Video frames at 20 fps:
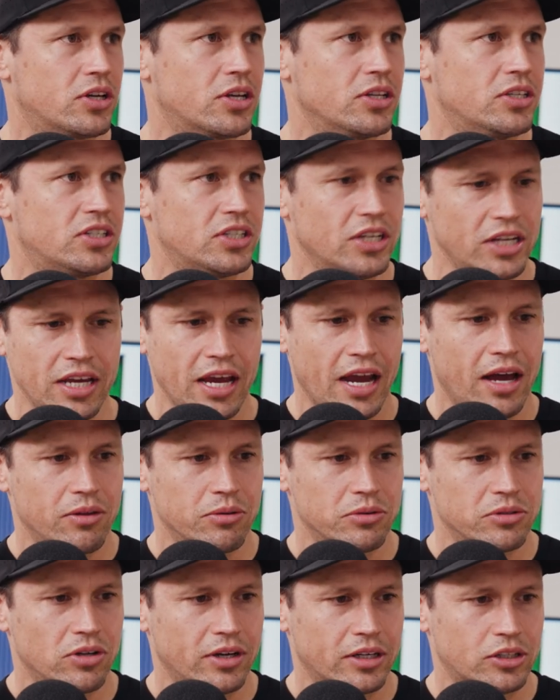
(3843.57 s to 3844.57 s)
you could see how
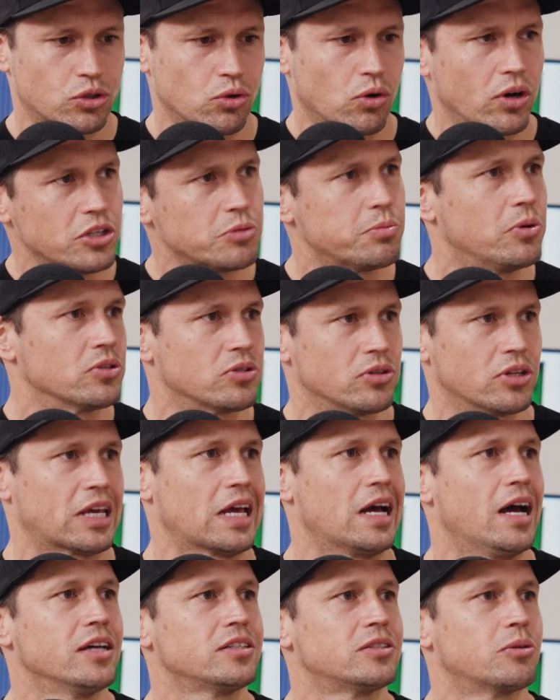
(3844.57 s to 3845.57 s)
there was dry spots on the
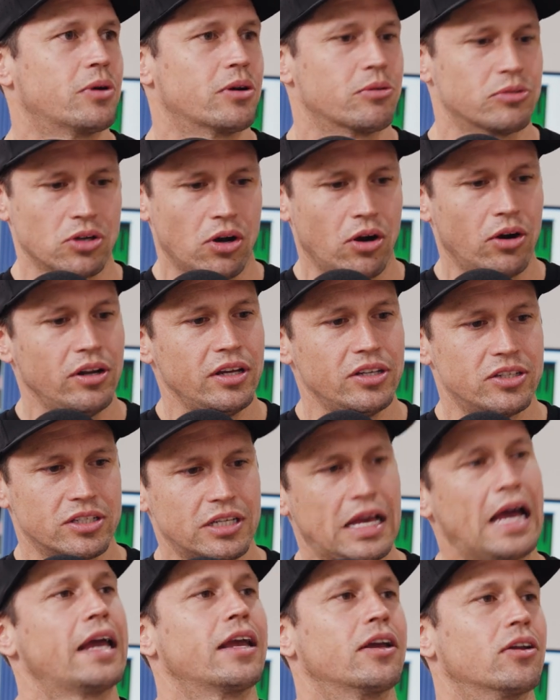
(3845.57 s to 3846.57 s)
casting where it was only
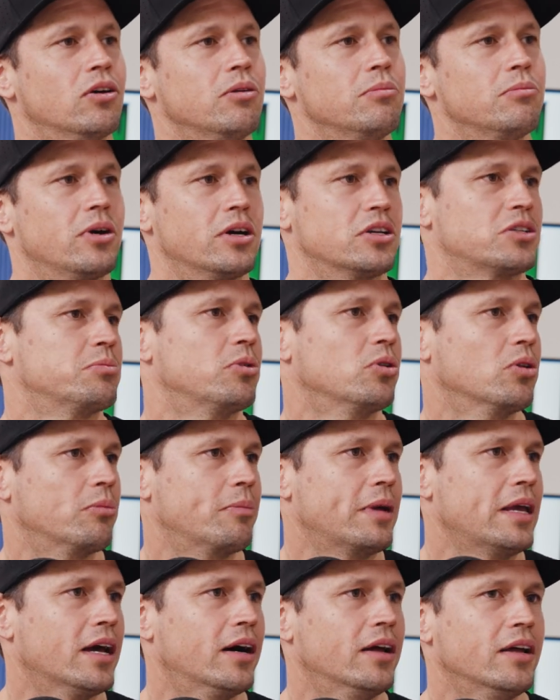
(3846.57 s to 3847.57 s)
just hanging on by a small
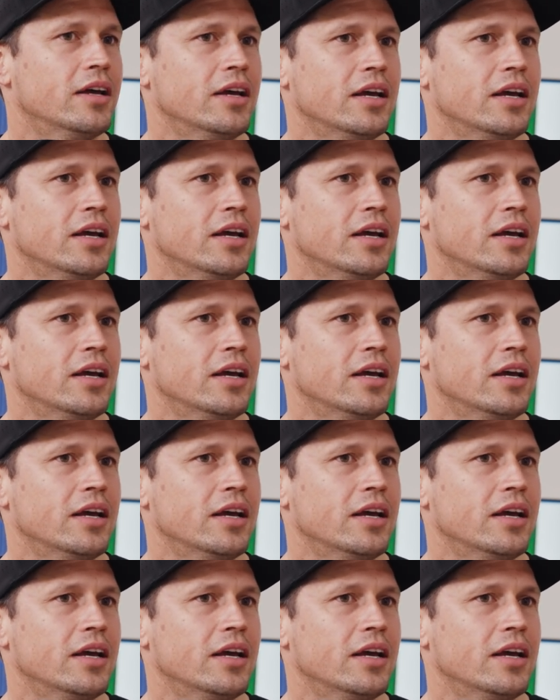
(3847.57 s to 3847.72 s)
amount.